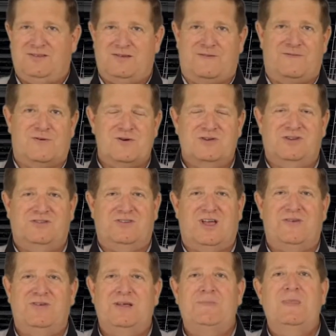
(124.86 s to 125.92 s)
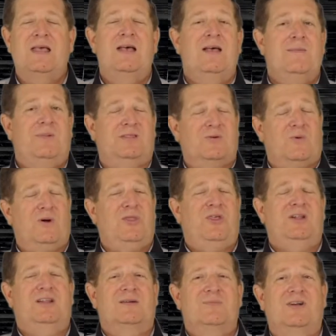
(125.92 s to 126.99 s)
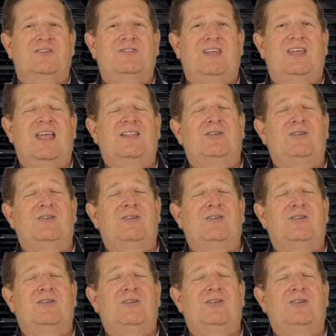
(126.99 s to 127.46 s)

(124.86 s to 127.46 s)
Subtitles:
of versions of it, but the one thing that the Mustang